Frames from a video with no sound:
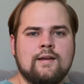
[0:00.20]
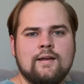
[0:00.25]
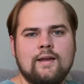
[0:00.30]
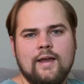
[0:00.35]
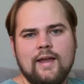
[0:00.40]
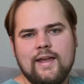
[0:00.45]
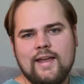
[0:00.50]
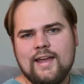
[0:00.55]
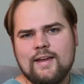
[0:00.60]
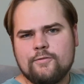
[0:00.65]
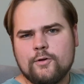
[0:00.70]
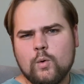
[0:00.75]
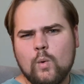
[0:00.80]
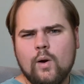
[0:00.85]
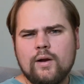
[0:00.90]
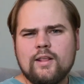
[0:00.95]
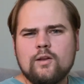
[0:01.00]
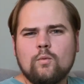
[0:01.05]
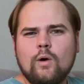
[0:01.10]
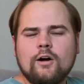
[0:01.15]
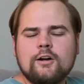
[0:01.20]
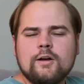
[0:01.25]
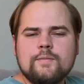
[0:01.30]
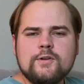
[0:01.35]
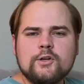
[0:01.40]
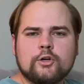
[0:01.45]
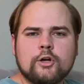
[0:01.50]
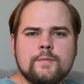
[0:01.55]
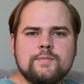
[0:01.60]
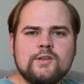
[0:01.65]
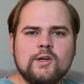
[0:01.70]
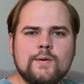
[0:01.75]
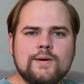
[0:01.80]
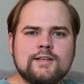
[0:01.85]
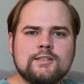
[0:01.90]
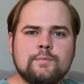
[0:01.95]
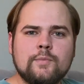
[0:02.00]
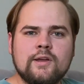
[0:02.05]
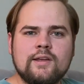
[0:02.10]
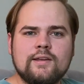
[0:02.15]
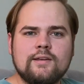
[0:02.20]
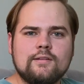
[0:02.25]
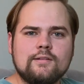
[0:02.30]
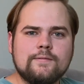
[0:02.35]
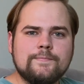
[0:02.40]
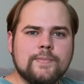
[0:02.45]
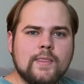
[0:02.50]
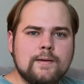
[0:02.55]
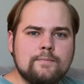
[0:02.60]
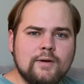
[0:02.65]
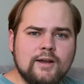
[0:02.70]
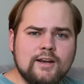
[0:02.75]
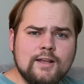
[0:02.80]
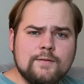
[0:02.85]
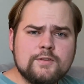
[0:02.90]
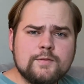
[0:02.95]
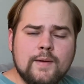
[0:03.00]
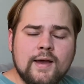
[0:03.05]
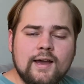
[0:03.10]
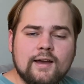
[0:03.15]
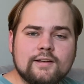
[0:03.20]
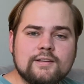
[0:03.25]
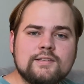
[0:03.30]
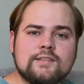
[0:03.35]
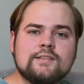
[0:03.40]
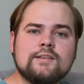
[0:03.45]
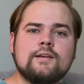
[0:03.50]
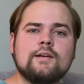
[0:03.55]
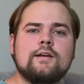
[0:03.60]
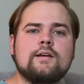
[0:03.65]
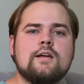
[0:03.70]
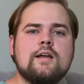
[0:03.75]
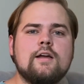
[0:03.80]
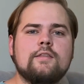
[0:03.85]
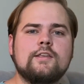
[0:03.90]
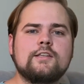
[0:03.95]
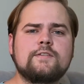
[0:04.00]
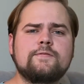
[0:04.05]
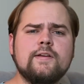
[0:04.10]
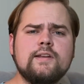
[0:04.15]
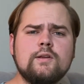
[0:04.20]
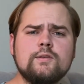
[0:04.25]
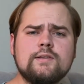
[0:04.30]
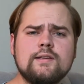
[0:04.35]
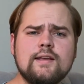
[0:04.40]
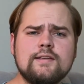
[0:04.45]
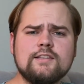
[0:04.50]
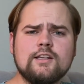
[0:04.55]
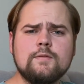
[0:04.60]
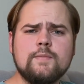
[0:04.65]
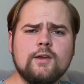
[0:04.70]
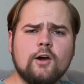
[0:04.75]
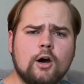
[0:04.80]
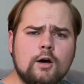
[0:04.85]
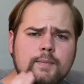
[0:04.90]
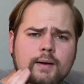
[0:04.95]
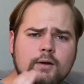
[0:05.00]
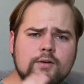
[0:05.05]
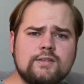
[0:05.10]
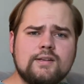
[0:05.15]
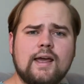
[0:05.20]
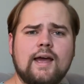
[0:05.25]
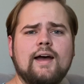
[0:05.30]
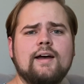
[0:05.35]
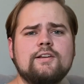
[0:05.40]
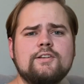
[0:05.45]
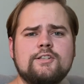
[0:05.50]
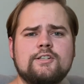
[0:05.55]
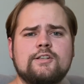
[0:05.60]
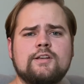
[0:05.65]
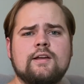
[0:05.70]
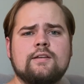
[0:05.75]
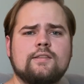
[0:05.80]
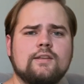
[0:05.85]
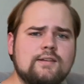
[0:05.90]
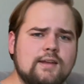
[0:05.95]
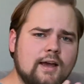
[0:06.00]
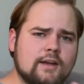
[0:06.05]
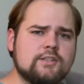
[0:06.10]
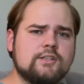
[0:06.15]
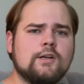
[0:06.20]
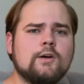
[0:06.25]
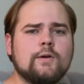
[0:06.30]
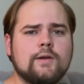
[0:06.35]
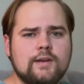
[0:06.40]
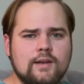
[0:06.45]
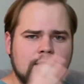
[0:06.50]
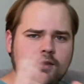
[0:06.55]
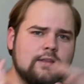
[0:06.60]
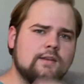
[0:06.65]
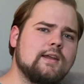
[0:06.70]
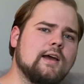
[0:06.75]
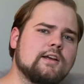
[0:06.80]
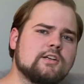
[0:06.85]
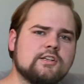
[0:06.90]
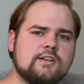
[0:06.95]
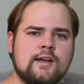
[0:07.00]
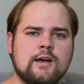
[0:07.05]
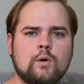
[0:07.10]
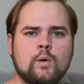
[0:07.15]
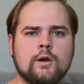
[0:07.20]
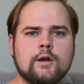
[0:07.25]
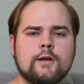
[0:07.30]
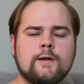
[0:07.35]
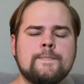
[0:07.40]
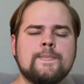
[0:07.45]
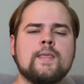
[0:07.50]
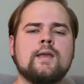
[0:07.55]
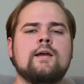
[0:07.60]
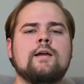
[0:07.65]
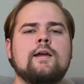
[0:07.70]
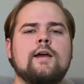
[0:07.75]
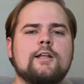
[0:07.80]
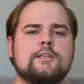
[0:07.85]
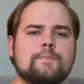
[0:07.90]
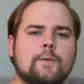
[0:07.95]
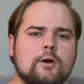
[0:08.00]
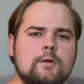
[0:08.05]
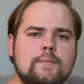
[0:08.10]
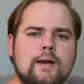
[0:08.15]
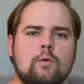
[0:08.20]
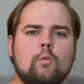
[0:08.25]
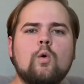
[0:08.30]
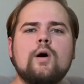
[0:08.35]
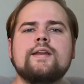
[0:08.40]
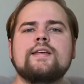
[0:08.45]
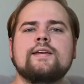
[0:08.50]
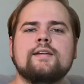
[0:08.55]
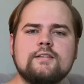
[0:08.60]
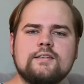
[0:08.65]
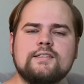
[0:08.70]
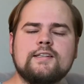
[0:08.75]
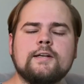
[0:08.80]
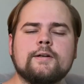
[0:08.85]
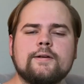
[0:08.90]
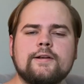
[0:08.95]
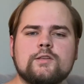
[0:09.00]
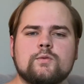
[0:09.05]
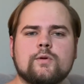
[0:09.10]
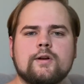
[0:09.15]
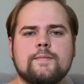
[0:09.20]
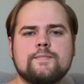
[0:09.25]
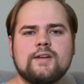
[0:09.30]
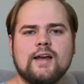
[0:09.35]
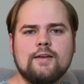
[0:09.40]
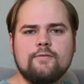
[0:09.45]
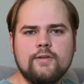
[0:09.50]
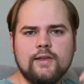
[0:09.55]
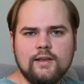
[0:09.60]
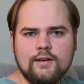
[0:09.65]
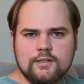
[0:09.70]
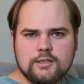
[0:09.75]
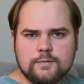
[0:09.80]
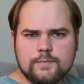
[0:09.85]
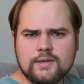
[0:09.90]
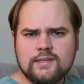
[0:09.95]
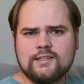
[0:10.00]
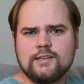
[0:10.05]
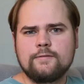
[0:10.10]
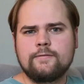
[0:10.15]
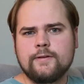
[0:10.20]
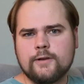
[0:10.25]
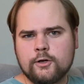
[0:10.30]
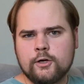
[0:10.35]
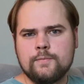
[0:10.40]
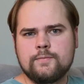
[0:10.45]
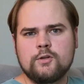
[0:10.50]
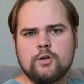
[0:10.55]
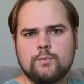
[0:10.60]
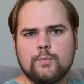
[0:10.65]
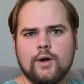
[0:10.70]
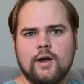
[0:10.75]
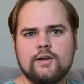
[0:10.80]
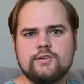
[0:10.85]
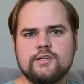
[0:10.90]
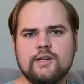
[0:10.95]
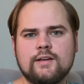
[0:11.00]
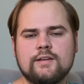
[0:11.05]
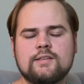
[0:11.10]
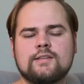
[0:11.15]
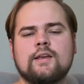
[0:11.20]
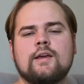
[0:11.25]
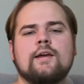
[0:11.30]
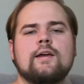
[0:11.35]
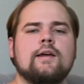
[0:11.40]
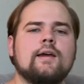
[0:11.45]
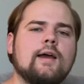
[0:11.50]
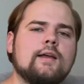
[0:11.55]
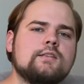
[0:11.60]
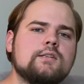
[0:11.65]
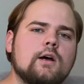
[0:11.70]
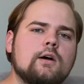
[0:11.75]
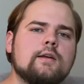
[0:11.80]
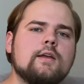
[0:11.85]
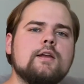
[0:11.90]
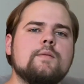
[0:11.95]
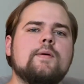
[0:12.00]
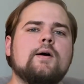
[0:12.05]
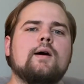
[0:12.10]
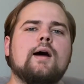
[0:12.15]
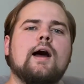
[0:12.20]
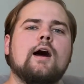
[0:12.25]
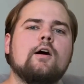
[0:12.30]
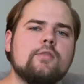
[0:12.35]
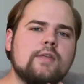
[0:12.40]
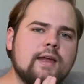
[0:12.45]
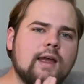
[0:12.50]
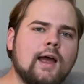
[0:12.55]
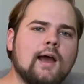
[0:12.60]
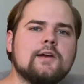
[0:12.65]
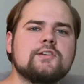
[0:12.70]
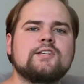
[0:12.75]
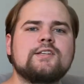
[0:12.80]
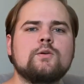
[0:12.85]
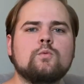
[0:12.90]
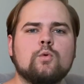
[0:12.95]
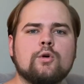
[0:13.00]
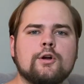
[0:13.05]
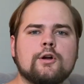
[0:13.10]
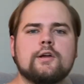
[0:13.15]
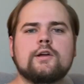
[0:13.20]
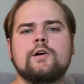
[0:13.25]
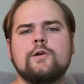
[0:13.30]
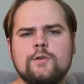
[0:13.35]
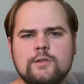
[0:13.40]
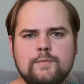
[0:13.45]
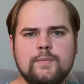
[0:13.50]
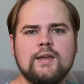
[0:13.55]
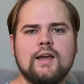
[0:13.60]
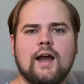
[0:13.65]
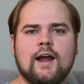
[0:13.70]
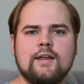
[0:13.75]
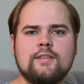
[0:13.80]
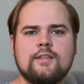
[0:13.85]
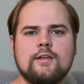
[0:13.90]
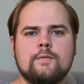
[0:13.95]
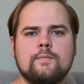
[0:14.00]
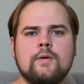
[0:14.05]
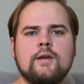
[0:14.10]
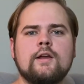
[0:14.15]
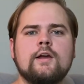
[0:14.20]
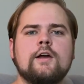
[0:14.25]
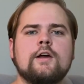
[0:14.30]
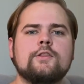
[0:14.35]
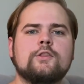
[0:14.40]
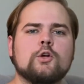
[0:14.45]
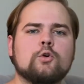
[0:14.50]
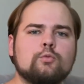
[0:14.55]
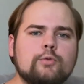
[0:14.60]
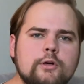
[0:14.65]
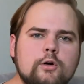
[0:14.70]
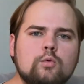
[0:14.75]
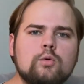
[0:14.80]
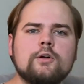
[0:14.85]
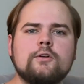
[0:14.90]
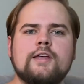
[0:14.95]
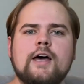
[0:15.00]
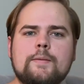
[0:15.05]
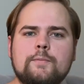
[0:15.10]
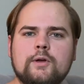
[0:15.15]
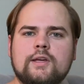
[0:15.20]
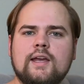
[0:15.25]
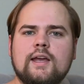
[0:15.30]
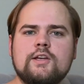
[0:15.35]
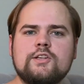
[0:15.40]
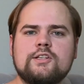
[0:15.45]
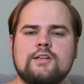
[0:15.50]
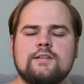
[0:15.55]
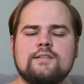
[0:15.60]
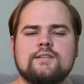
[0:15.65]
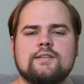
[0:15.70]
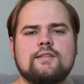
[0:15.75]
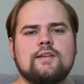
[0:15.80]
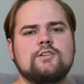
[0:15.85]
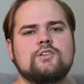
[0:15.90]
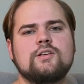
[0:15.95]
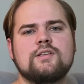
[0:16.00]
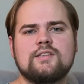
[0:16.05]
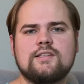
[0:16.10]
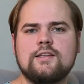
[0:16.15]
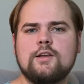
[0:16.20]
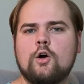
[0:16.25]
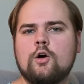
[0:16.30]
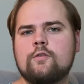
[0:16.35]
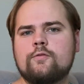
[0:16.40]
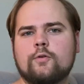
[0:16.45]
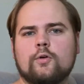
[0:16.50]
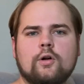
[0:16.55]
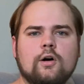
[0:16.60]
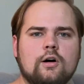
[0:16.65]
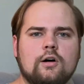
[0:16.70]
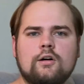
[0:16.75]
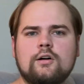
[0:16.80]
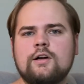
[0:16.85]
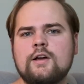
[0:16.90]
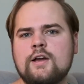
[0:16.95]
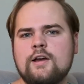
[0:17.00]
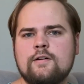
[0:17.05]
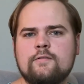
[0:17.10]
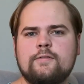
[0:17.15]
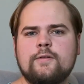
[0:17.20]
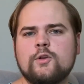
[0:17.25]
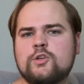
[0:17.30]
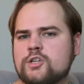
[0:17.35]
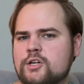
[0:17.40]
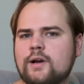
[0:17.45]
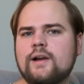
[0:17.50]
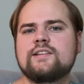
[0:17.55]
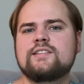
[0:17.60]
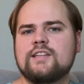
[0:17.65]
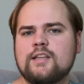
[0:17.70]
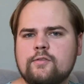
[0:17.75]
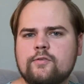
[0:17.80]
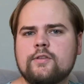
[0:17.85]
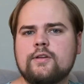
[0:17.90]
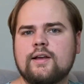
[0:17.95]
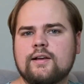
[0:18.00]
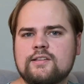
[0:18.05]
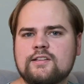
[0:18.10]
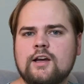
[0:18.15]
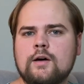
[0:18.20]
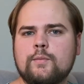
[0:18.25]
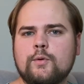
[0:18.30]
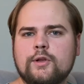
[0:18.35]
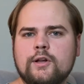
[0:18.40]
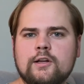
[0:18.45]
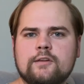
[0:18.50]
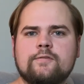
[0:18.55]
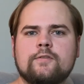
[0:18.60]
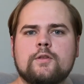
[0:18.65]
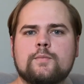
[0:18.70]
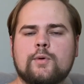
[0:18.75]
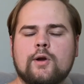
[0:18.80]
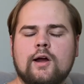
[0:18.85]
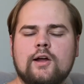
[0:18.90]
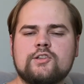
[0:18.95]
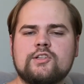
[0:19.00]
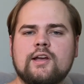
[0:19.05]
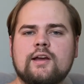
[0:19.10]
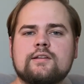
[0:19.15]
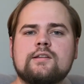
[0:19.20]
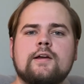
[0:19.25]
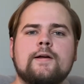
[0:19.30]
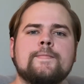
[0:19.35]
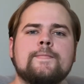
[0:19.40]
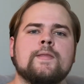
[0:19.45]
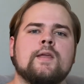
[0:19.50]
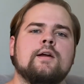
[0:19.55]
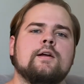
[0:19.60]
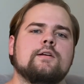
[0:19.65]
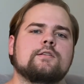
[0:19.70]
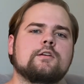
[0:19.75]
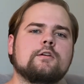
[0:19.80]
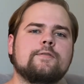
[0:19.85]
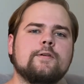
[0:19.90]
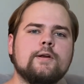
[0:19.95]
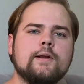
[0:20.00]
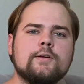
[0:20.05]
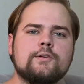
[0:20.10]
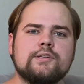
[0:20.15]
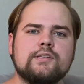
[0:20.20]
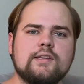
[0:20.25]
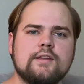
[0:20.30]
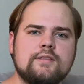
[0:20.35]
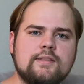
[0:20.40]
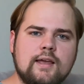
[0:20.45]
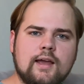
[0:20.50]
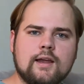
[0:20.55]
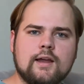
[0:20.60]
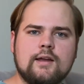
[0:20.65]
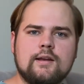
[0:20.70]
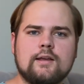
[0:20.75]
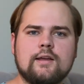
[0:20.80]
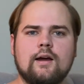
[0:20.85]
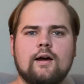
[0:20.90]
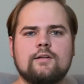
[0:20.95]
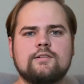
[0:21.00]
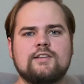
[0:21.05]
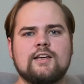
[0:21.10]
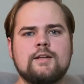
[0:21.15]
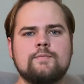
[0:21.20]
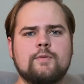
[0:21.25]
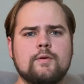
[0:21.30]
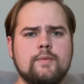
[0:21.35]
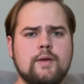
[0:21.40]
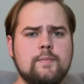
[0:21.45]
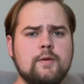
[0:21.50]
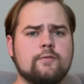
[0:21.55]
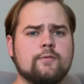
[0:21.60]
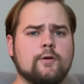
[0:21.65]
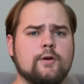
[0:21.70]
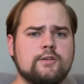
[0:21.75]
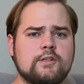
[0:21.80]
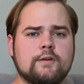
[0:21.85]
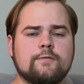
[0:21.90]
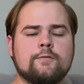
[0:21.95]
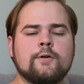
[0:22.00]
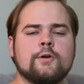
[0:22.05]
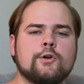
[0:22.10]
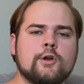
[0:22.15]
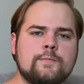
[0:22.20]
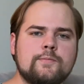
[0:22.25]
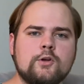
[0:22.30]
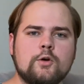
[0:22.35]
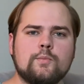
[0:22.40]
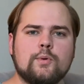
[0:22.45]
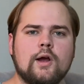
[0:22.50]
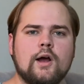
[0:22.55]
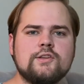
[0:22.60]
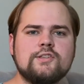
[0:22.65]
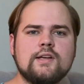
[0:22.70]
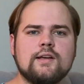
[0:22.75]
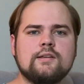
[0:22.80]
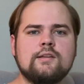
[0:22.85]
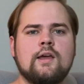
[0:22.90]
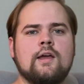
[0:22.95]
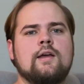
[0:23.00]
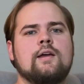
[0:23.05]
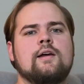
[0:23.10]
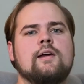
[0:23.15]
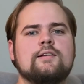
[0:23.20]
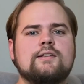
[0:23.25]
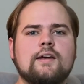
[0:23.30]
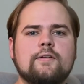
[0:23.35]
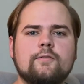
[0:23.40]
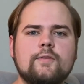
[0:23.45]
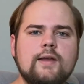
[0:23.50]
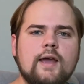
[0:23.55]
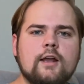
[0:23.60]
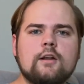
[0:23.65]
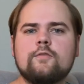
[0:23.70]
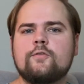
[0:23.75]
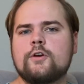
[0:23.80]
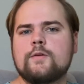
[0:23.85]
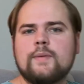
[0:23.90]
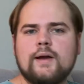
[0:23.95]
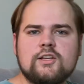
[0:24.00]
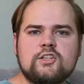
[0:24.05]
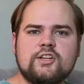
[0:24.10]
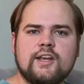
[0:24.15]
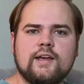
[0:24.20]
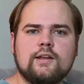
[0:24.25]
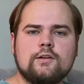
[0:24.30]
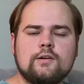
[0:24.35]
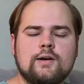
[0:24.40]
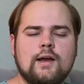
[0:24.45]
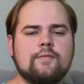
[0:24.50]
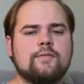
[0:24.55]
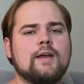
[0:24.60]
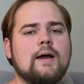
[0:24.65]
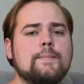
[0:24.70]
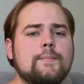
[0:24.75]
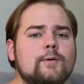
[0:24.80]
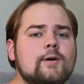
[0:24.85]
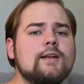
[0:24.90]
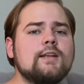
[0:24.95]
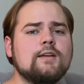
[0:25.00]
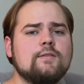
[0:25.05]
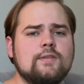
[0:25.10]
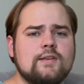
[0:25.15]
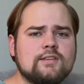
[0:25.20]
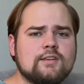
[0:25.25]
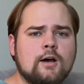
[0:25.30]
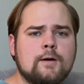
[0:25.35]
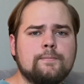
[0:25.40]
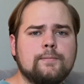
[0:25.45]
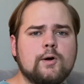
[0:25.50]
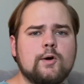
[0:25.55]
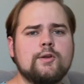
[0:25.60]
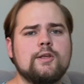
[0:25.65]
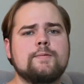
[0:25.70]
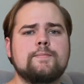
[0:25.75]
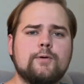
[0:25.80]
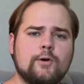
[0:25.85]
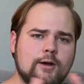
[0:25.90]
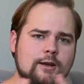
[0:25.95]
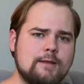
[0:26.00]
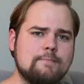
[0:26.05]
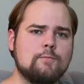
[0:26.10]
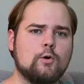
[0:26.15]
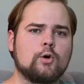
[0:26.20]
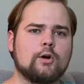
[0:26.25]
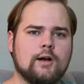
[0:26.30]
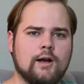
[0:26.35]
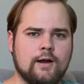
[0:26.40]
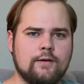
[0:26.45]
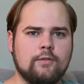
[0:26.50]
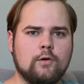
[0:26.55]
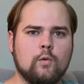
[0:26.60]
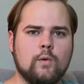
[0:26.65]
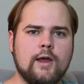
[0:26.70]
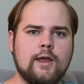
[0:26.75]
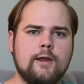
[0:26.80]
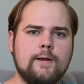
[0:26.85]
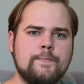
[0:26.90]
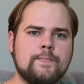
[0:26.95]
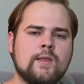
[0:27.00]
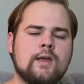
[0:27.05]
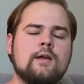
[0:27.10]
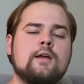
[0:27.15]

Hey everyone, and welcome to Crypto Explained. My name's Max. This video today is going to be all about Dash, the Dash token and the Dash network. It's part of my What Is series where I'm diving into specific crypto projects and talking about how they actually work, who's behind them, their real world applications, and then just the overall future I see for the next couple years for the project. So if you're interested in that kind of content, but maybe for a different crypto project, definitely head over to my channel. I've got plenty of these uploaded, plenty more on the way.